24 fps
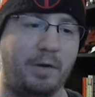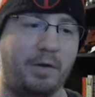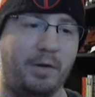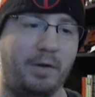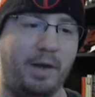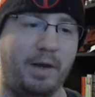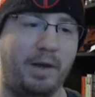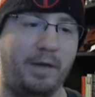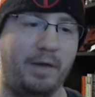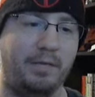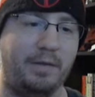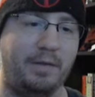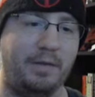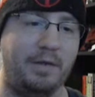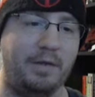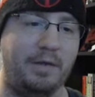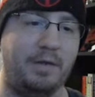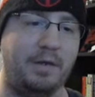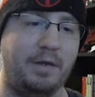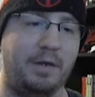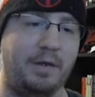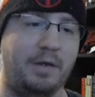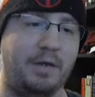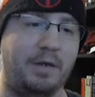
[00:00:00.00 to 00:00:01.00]
and
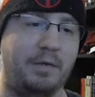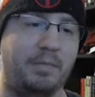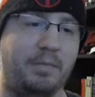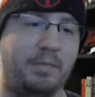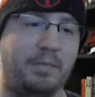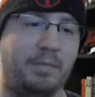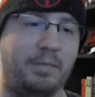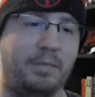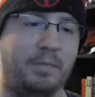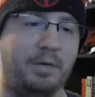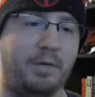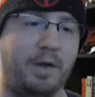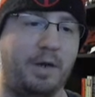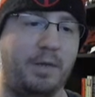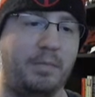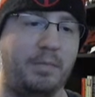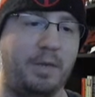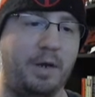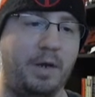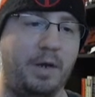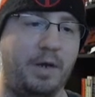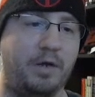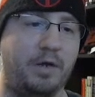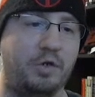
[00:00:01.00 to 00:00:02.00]
the Prime
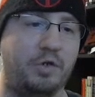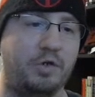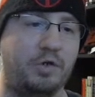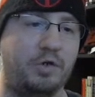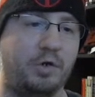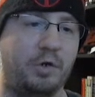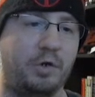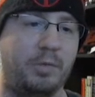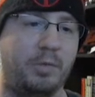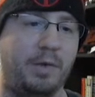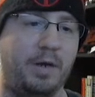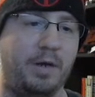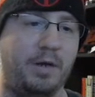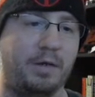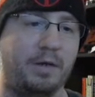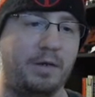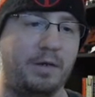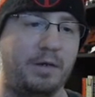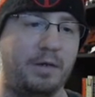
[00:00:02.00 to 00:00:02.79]
Chernobog.